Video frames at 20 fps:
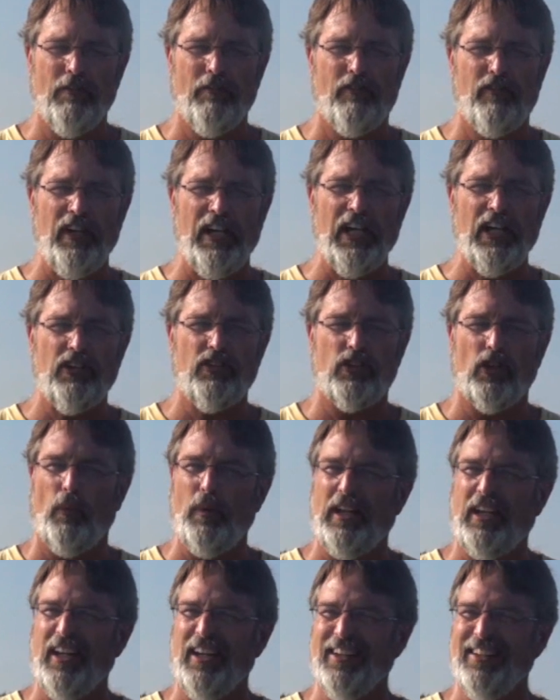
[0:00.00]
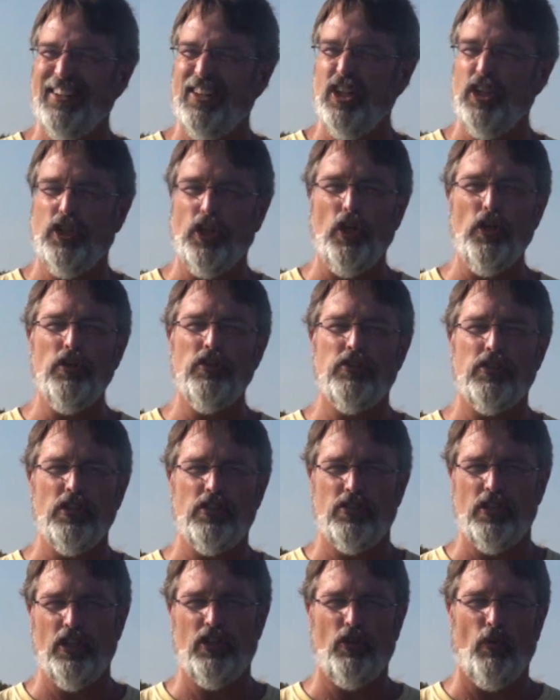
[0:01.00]
some fish so we can deduce
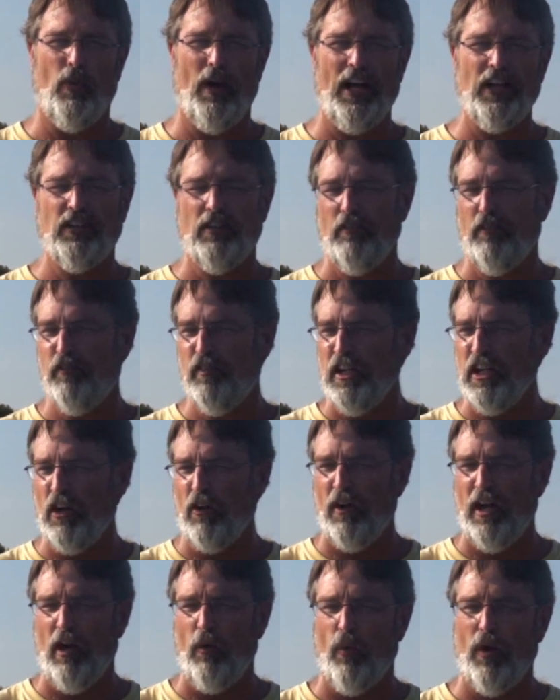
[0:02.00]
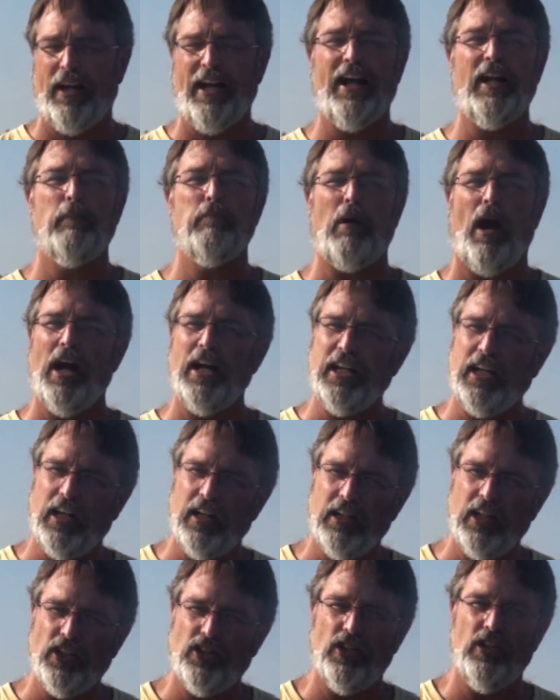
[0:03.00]
the situation, figure out what kind of body
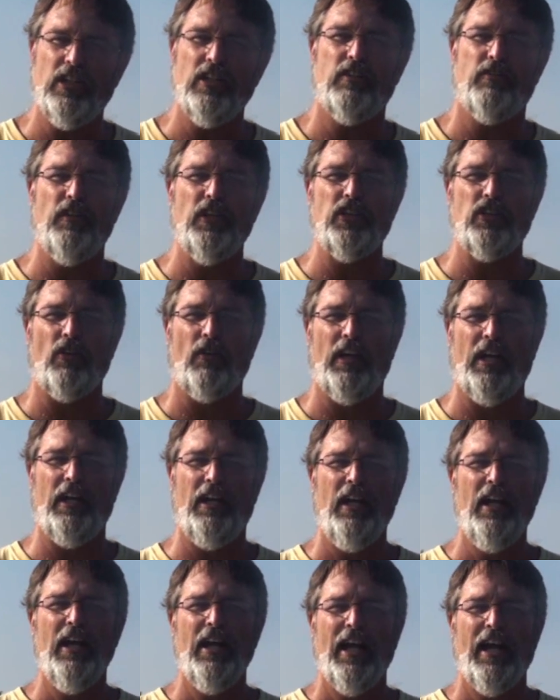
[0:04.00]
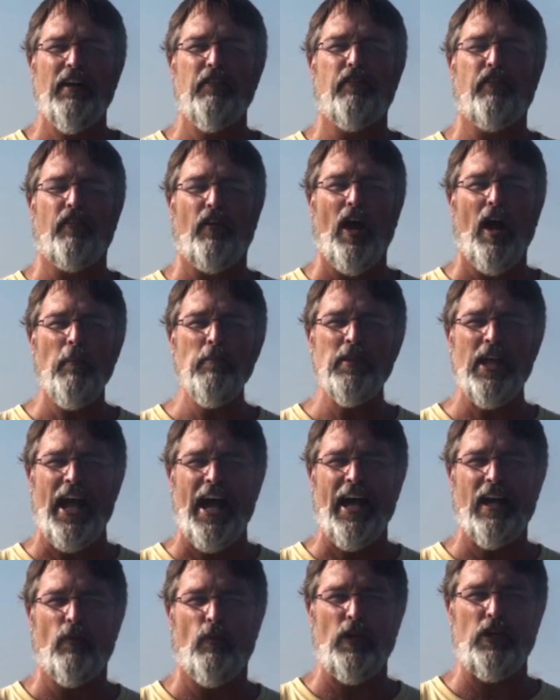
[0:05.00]
condition these fish are in, and from
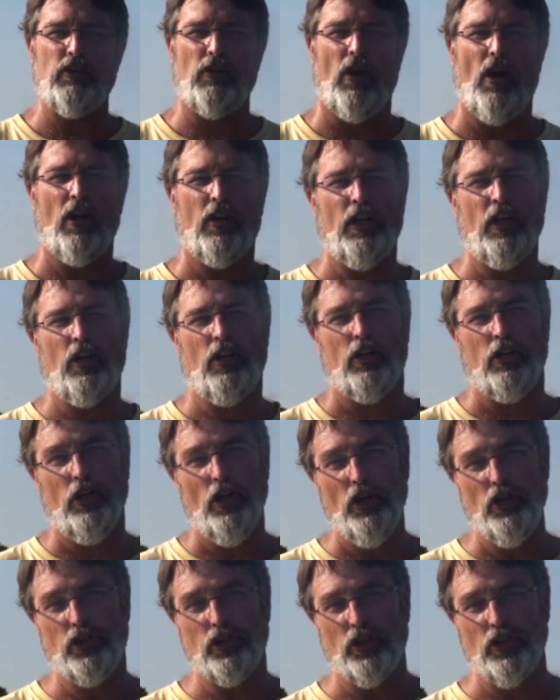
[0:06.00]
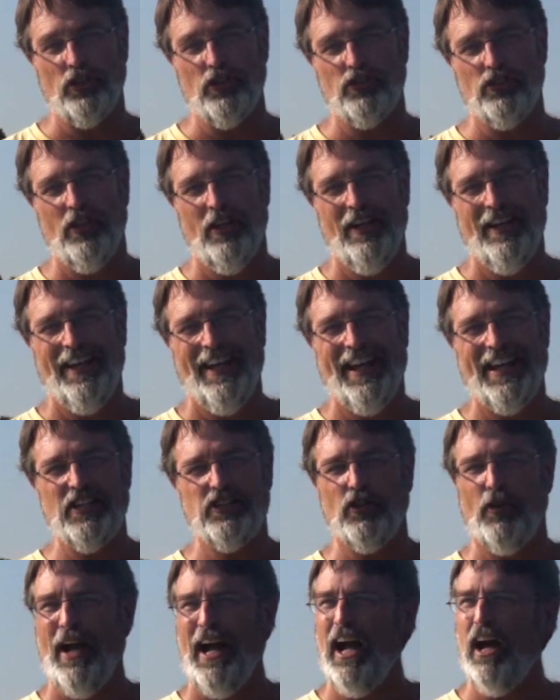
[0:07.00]
that we draw conclusions
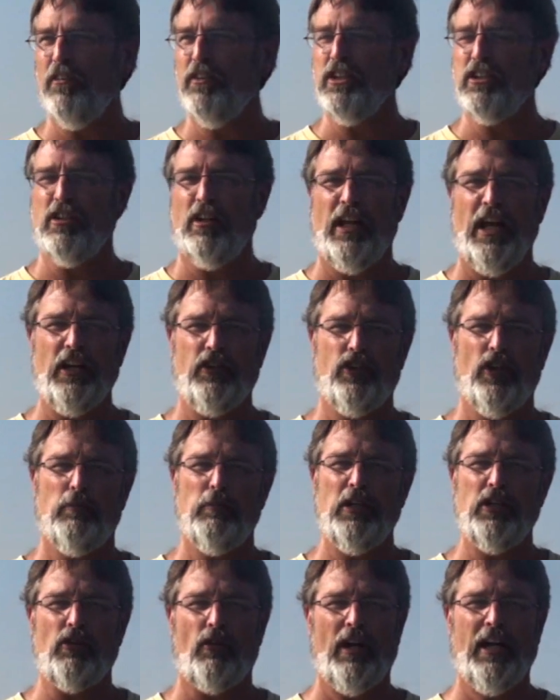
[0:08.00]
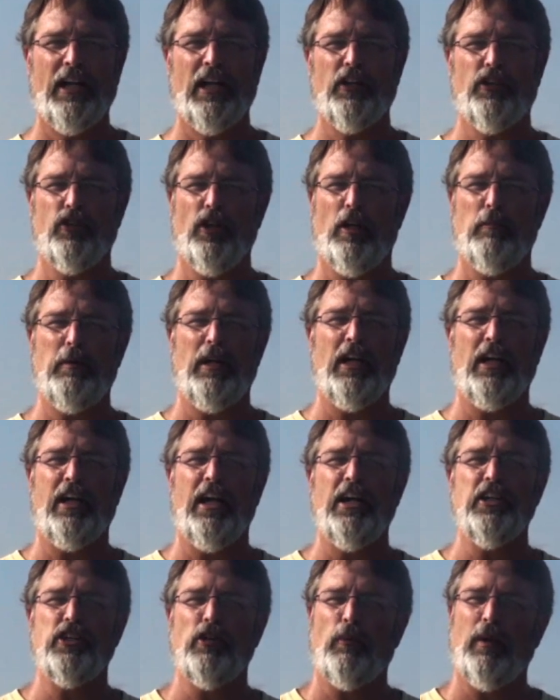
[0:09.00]
as to how this lake should be treated. Should it be a
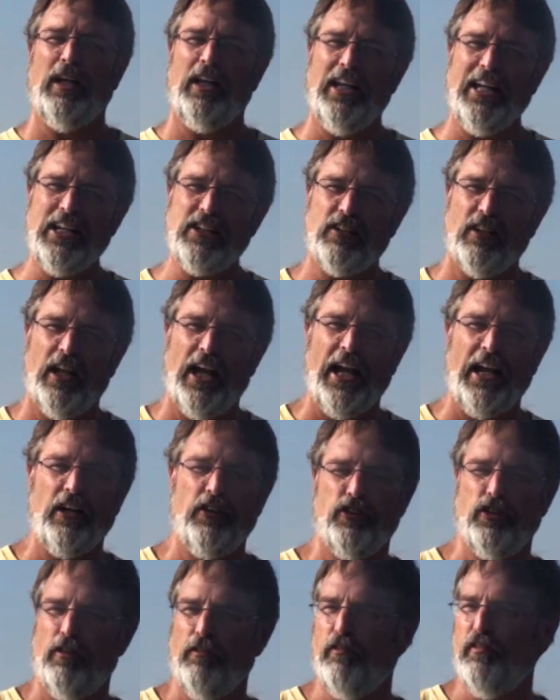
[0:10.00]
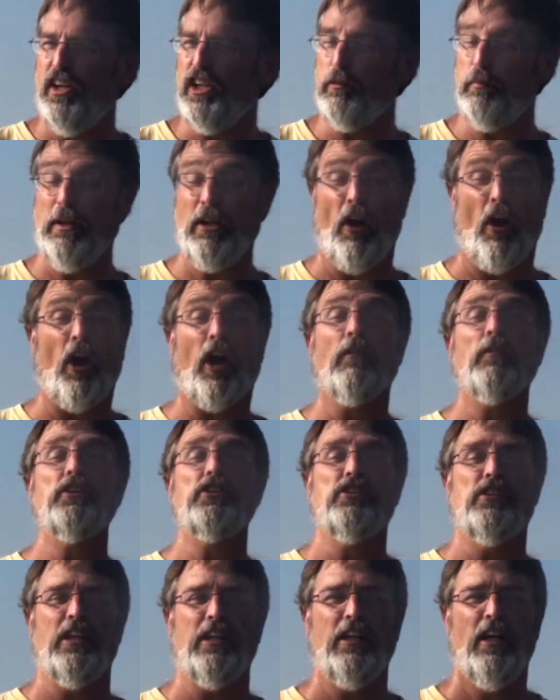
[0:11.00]
catch and release lake? Should fish be
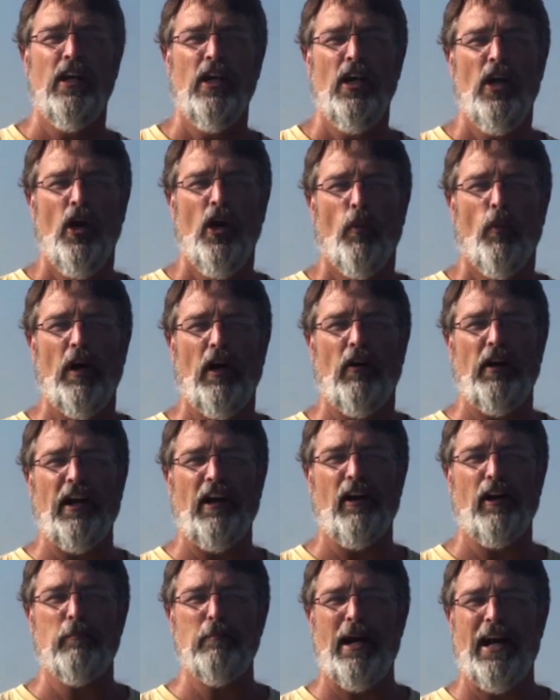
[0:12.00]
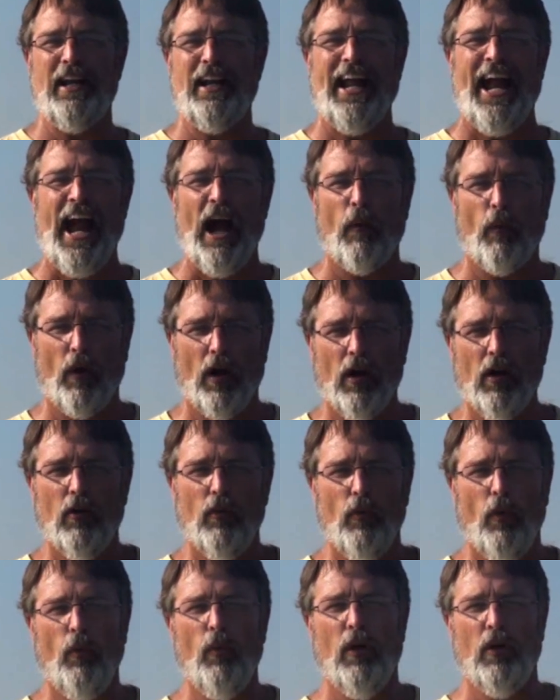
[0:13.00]
harvested? Well, here in about an hour
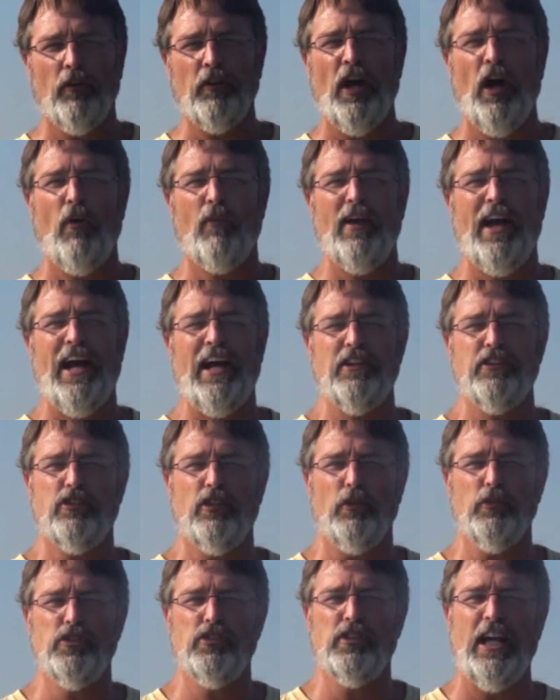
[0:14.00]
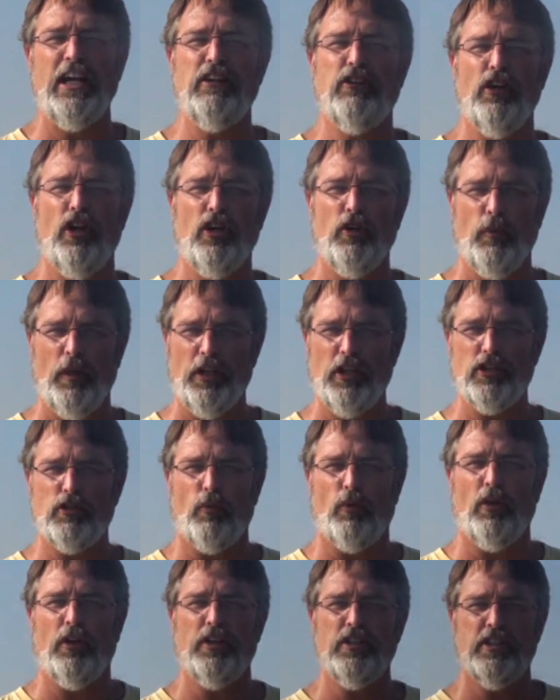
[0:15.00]
we'll know that. So stay tuned with
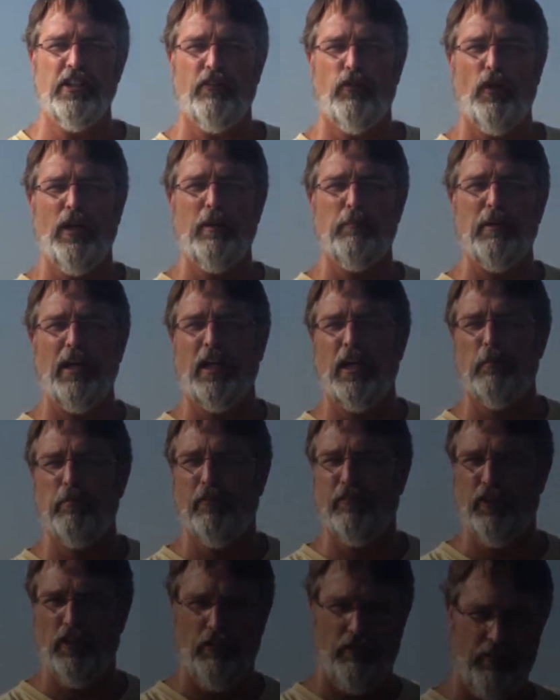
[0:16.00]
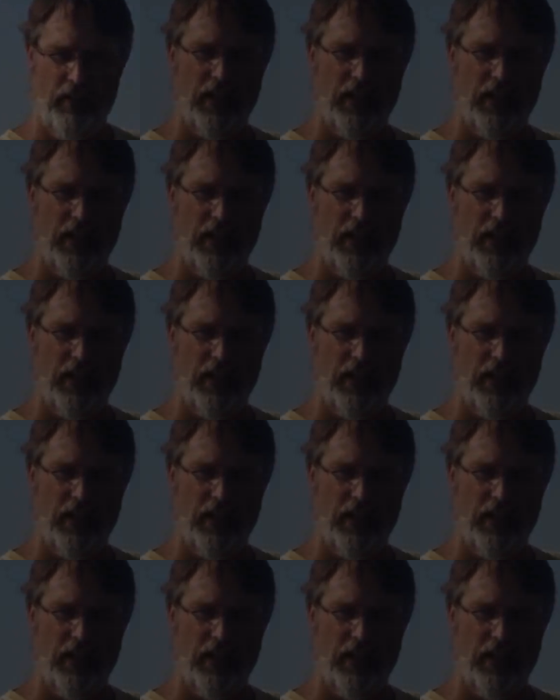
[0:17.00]
us. We're going to see if we can pick up a few